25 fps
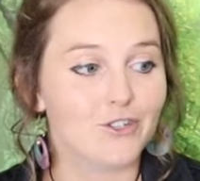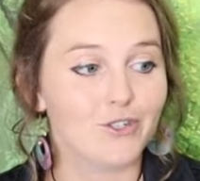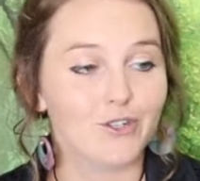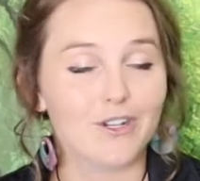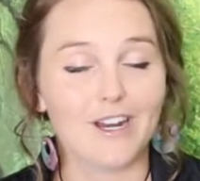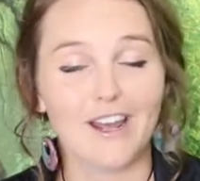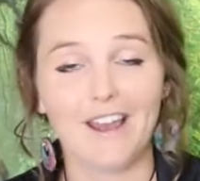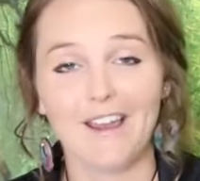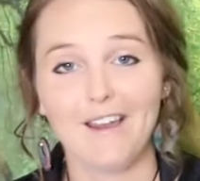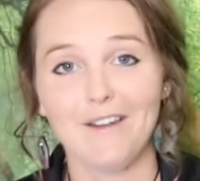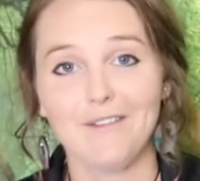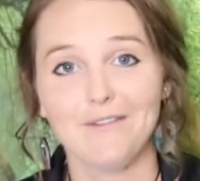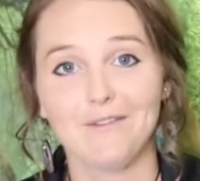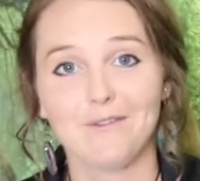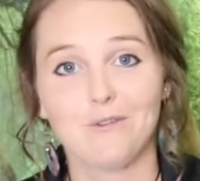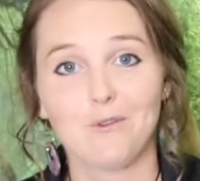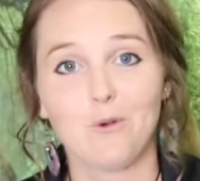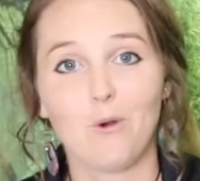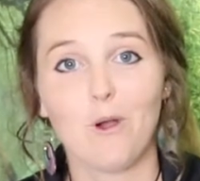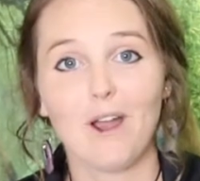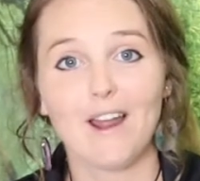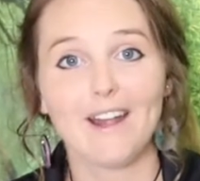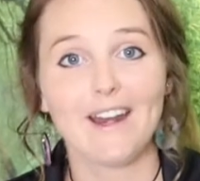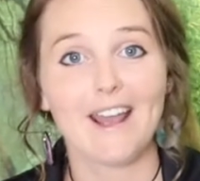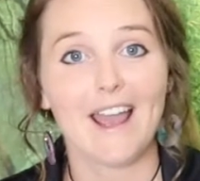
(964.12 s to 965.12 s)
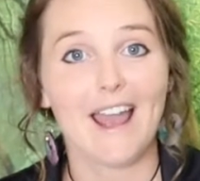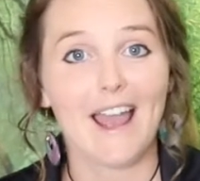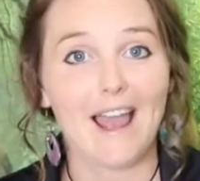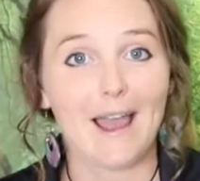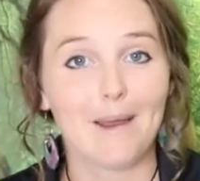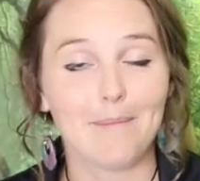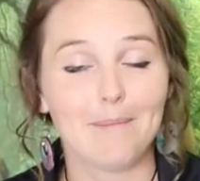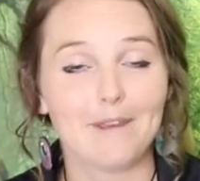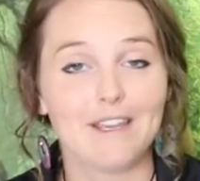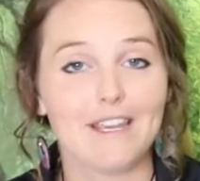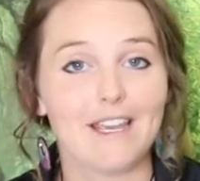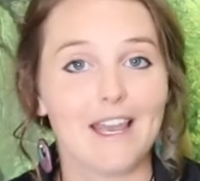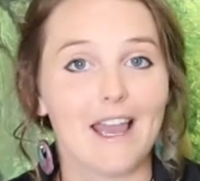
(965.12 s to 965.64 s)
should have quite a
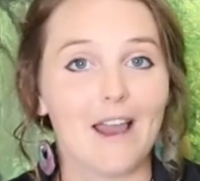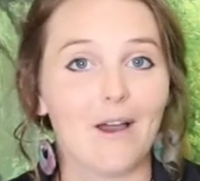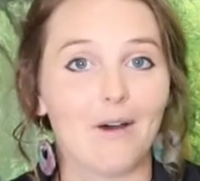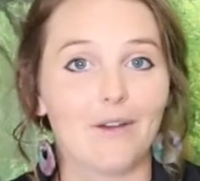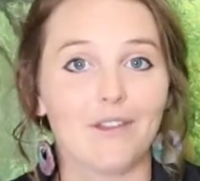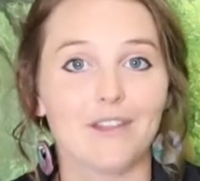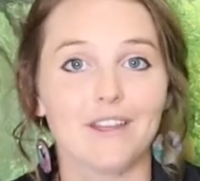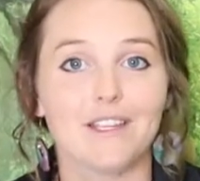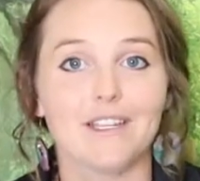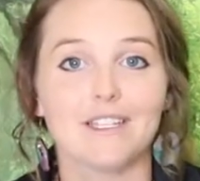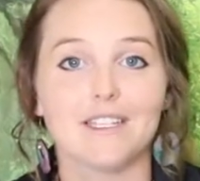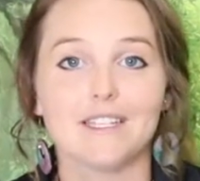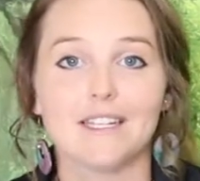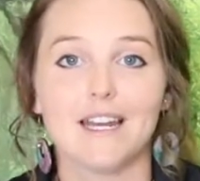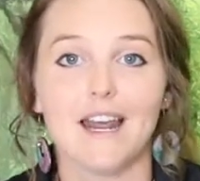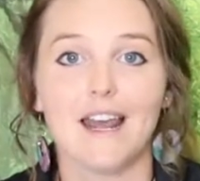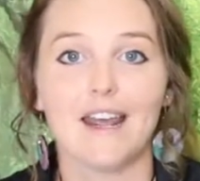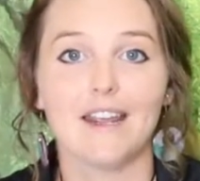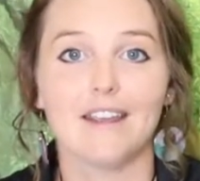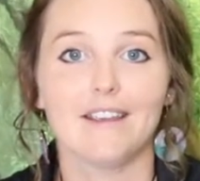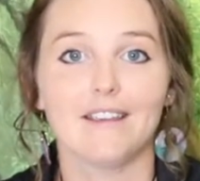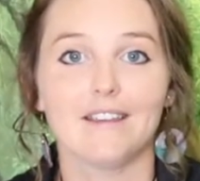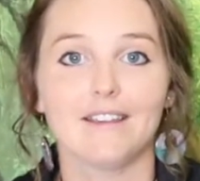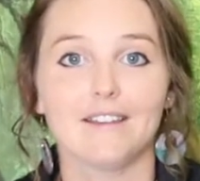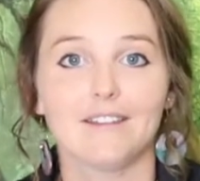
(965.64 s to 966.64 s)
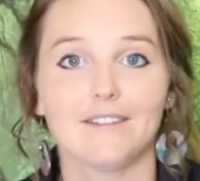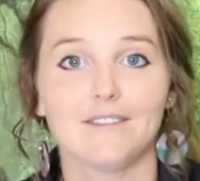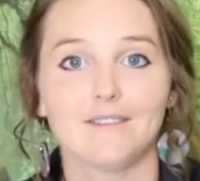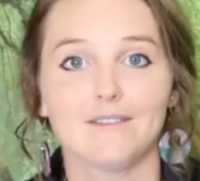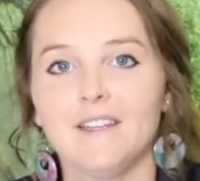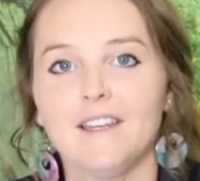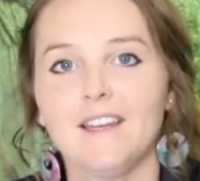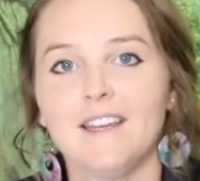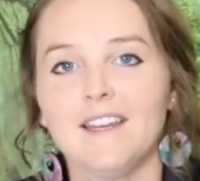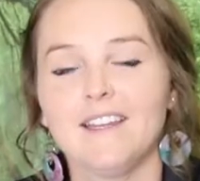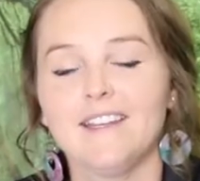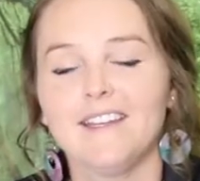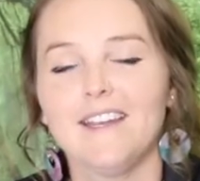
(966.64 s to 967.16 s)
happy, healthy snake.
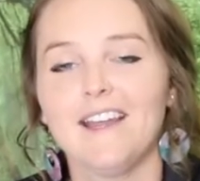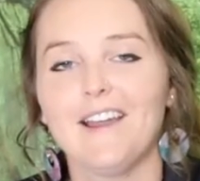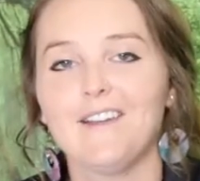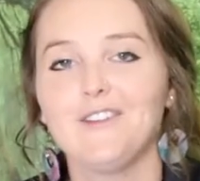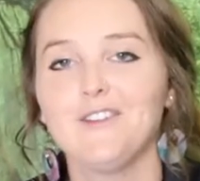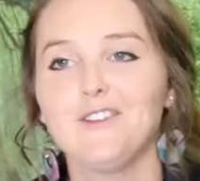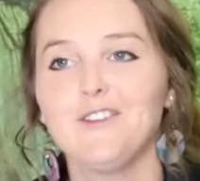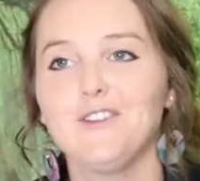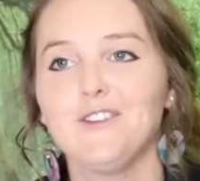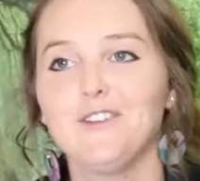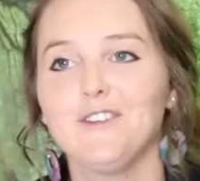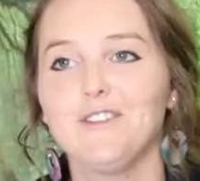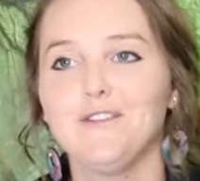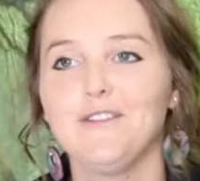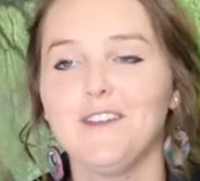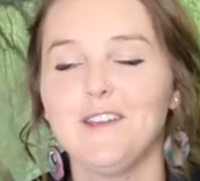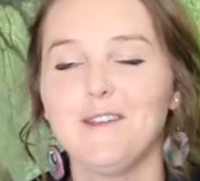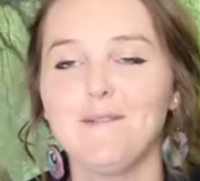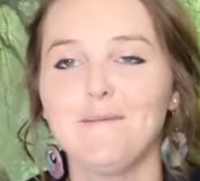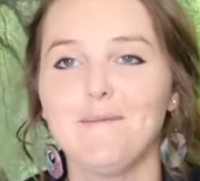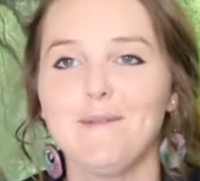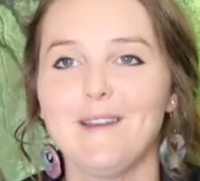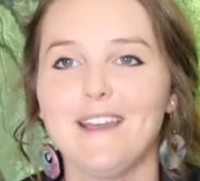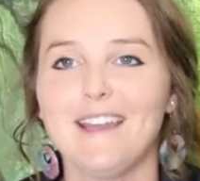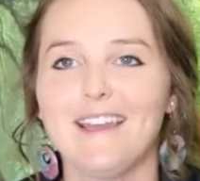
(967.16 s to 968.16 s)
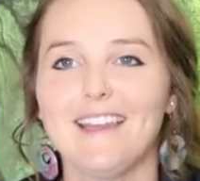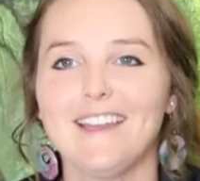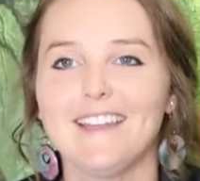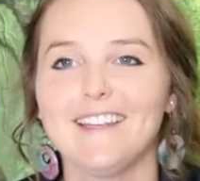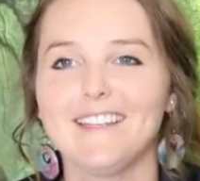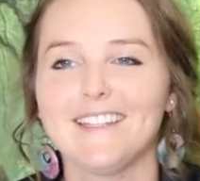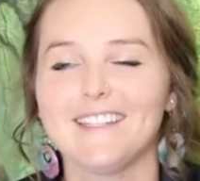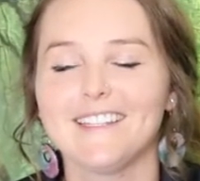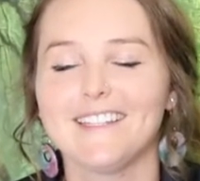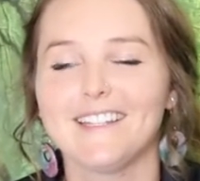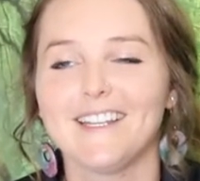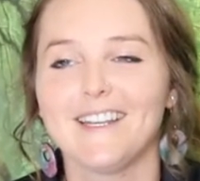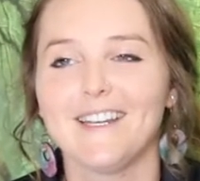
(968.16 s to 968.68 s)
Now, UVB
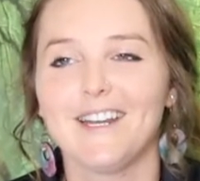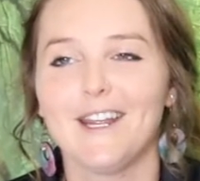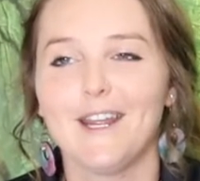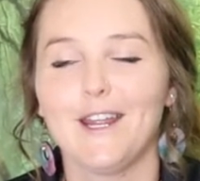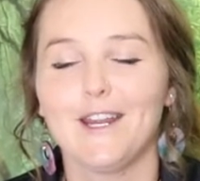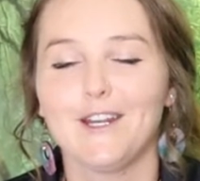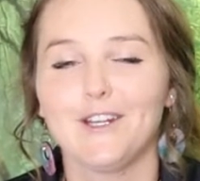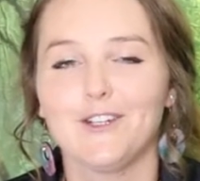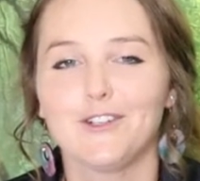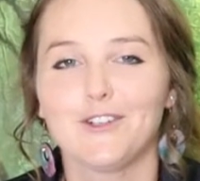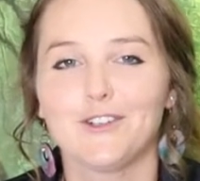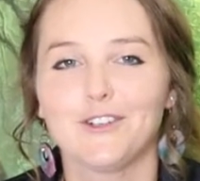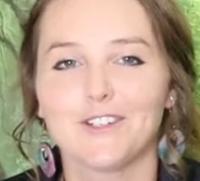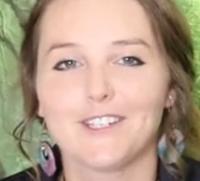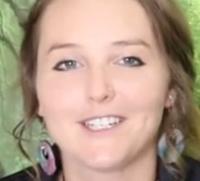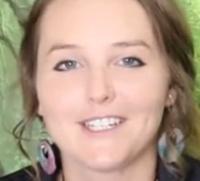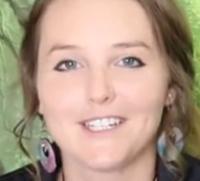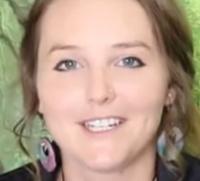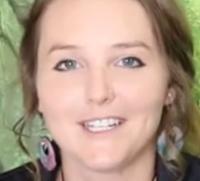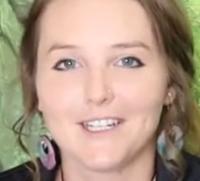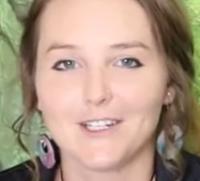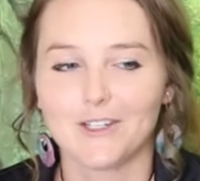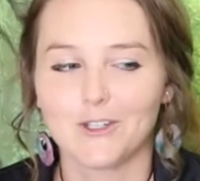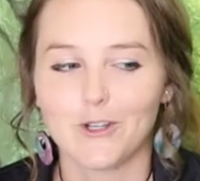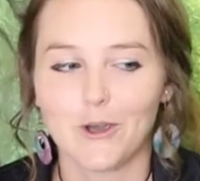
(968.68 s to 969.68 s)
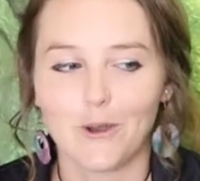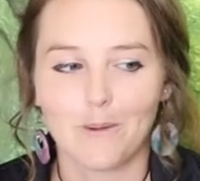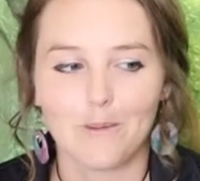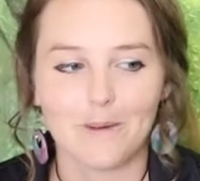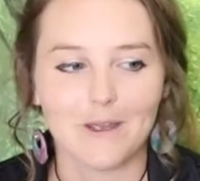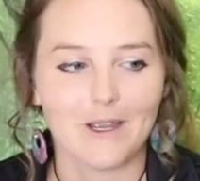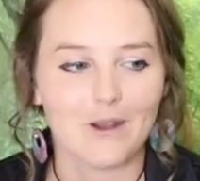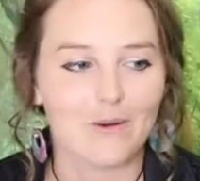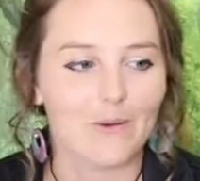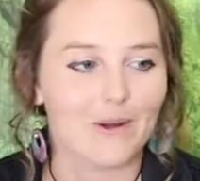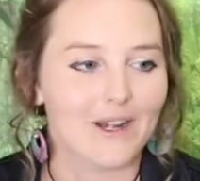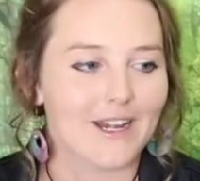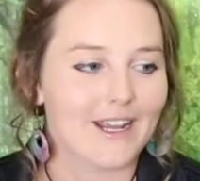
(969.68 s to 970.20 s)
is an interesting
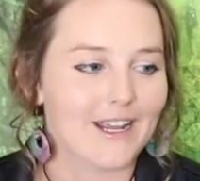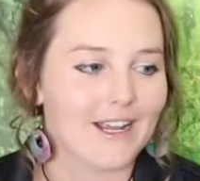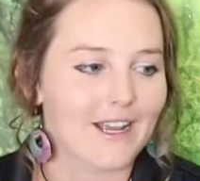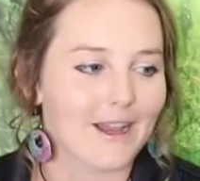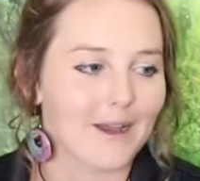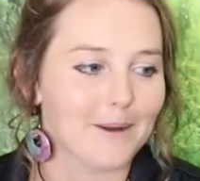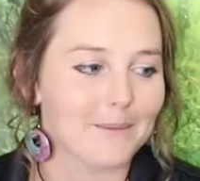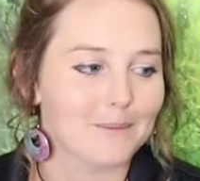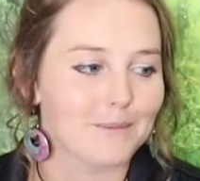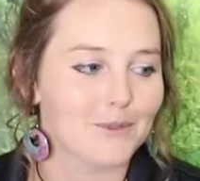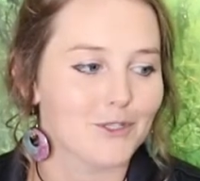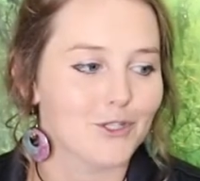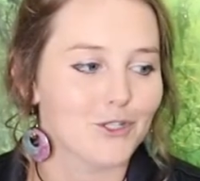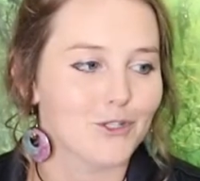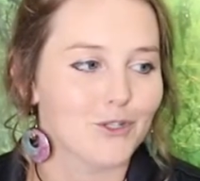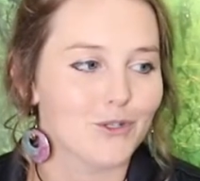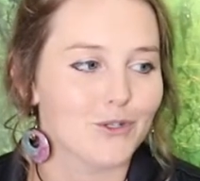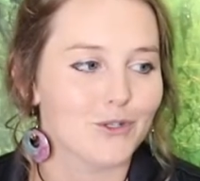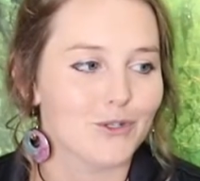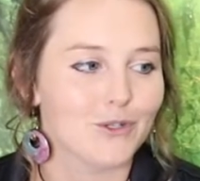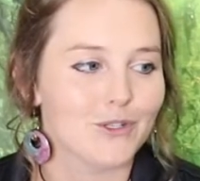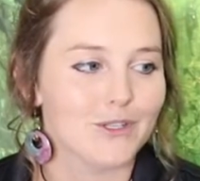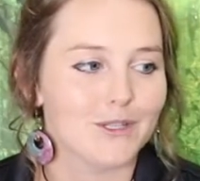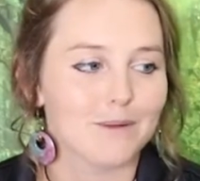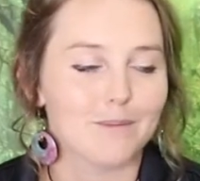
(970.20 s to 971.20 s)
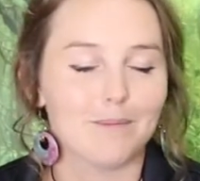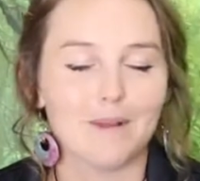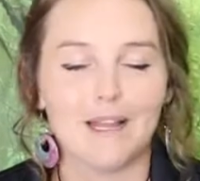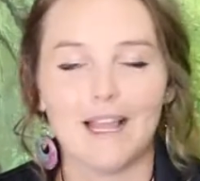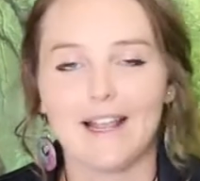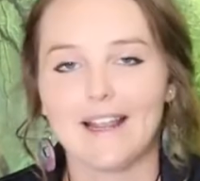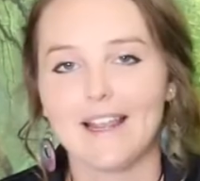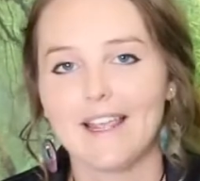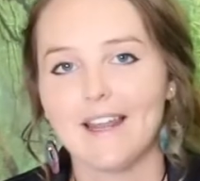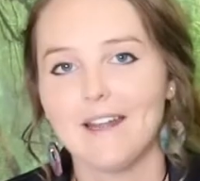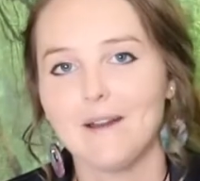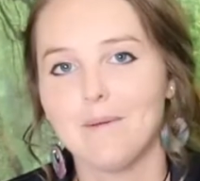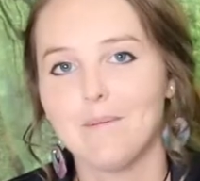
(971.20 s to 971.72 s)
topic when it comes to the
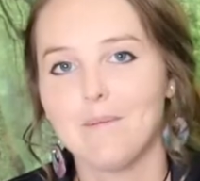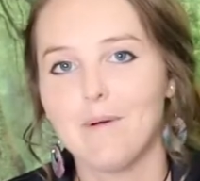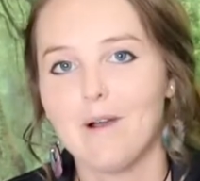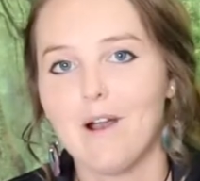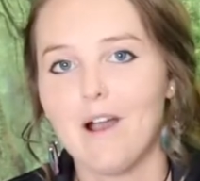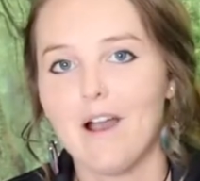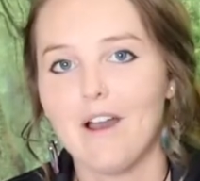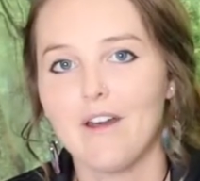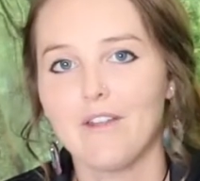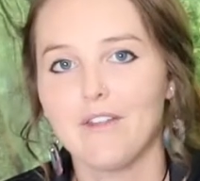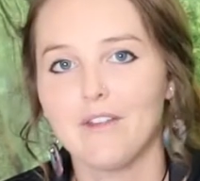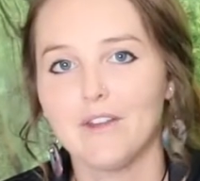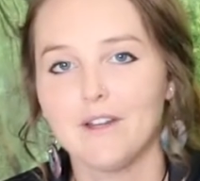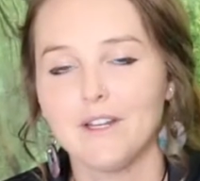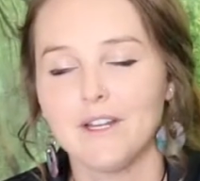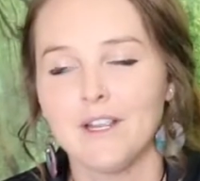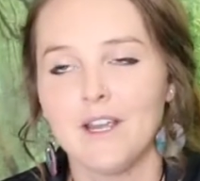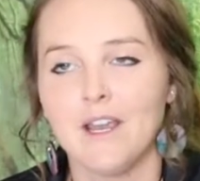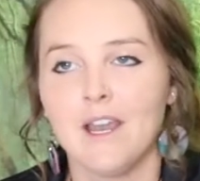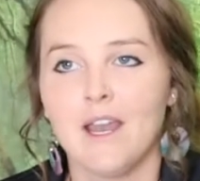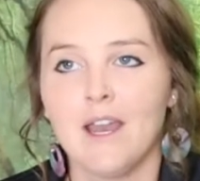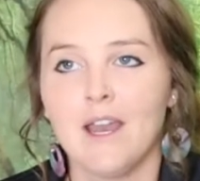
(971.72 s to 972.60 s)
black-headed python,